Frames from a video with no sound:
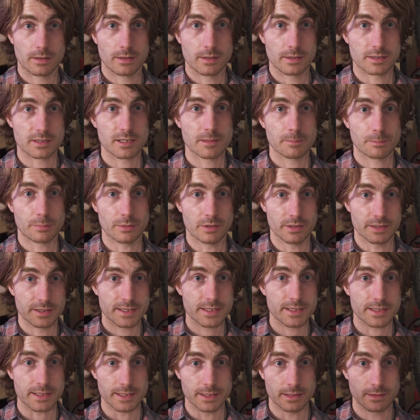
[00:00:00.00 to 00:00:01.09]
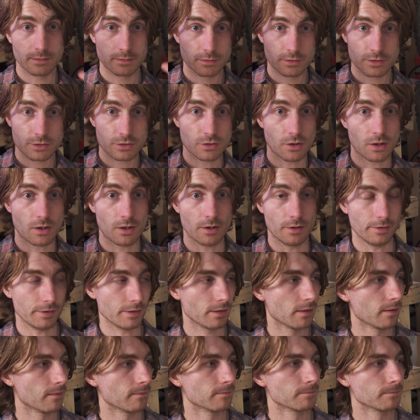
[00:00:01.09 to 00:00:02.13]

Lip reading: It's simple, it's easy, it's not hard.